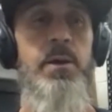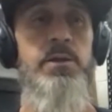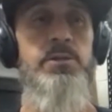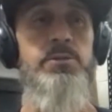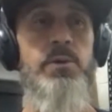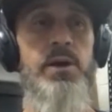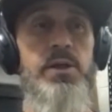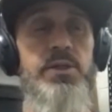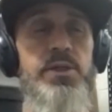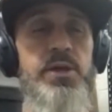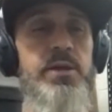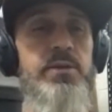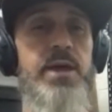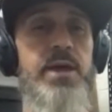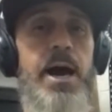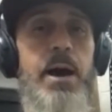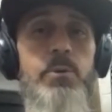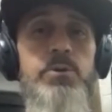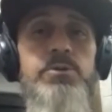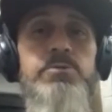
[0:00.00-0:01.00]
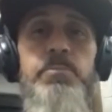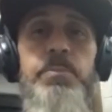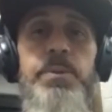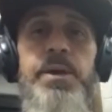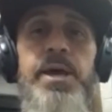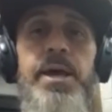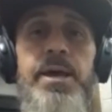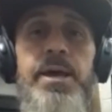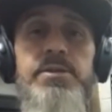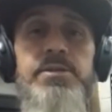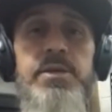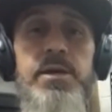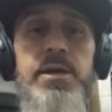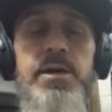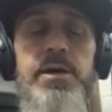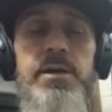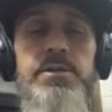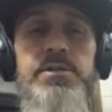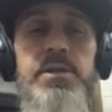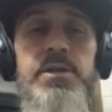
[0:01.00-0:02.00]
So I think that was big
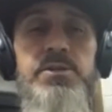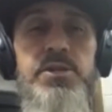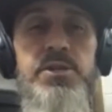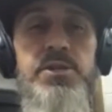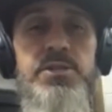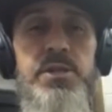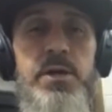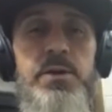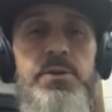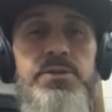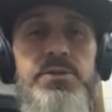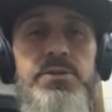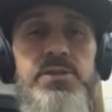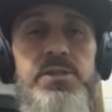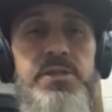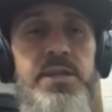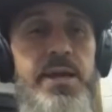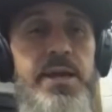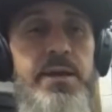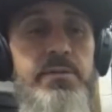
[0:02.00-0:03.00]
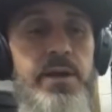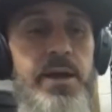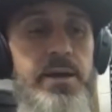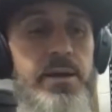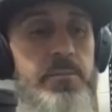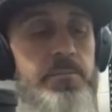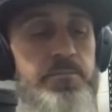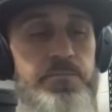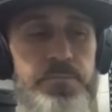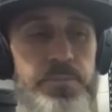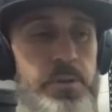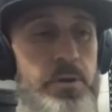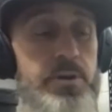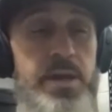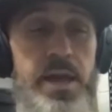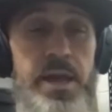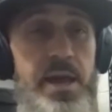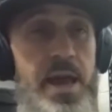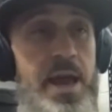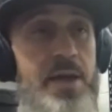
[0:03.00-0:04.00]
to just understand like,
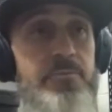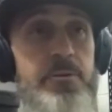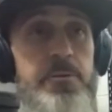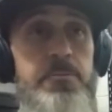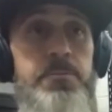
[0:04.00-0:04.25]
okay, every